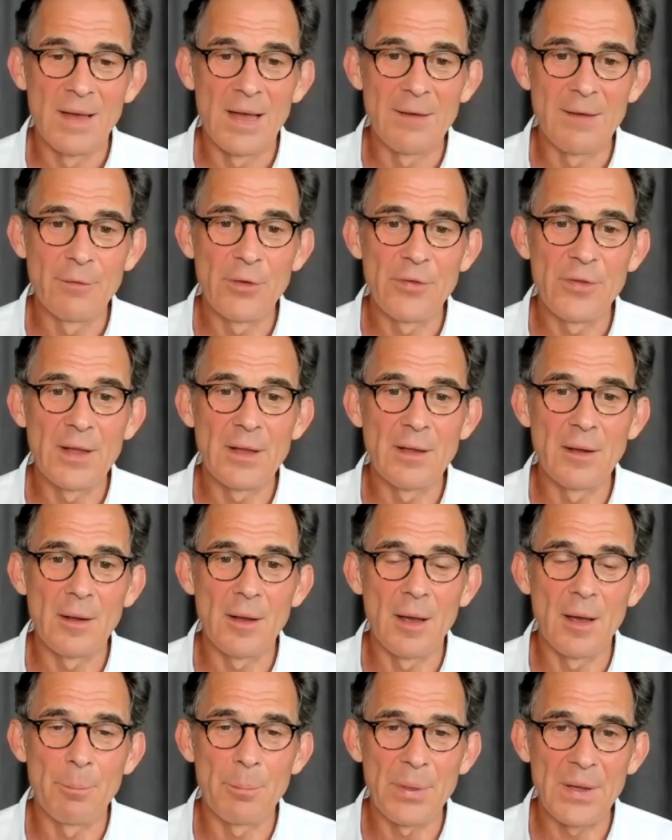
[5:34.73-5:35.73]

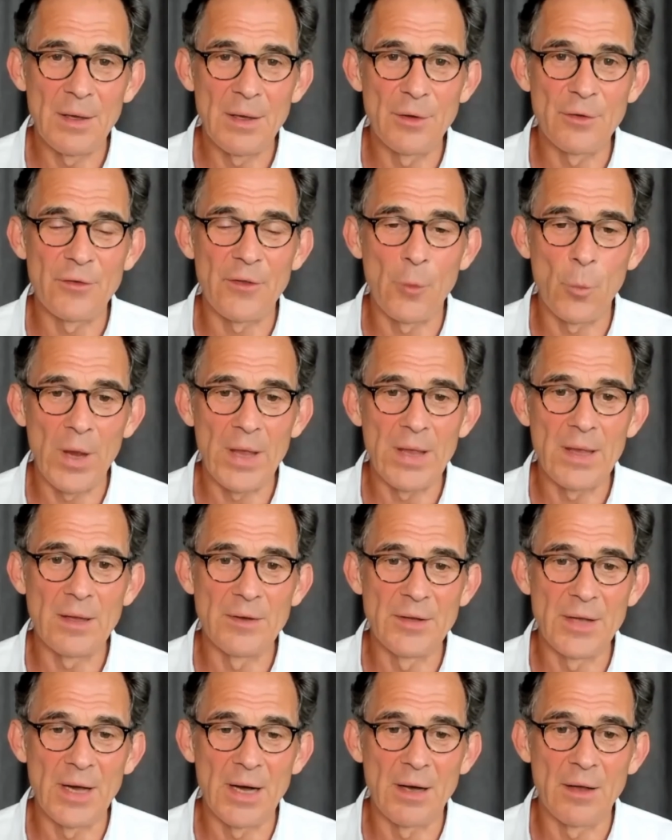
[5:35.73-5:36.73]
Everything appears the way
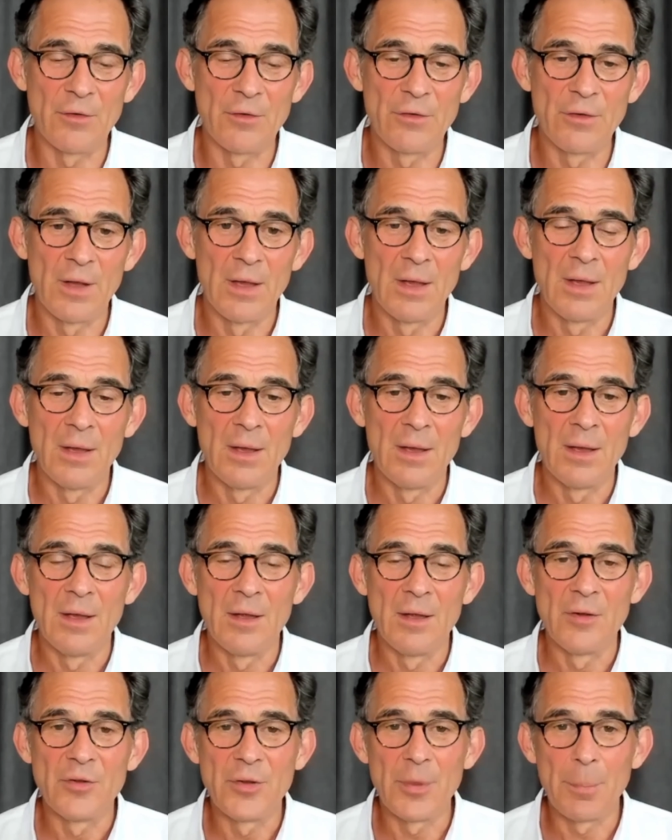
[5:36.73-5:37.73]
it does,
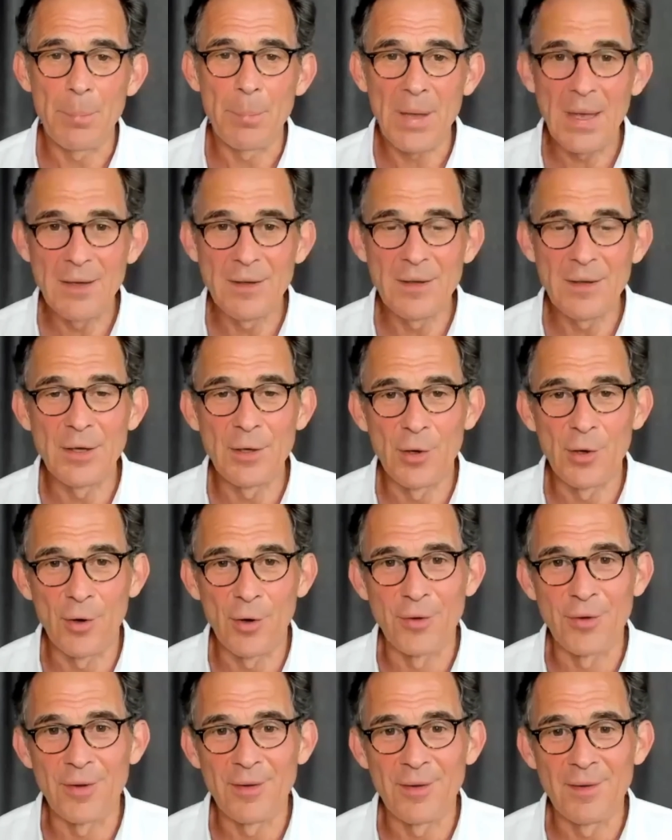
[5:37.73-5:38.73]
depending
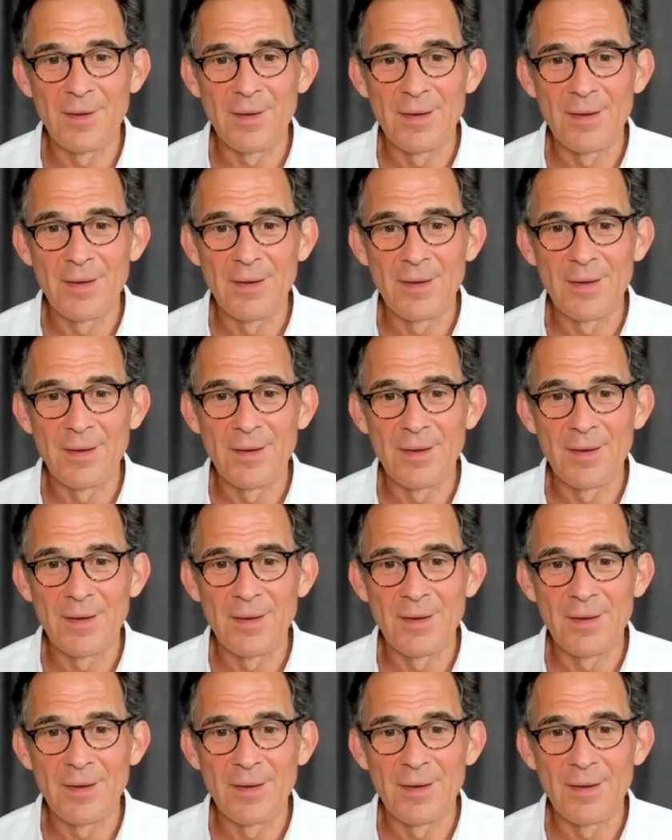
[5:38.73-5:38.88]
on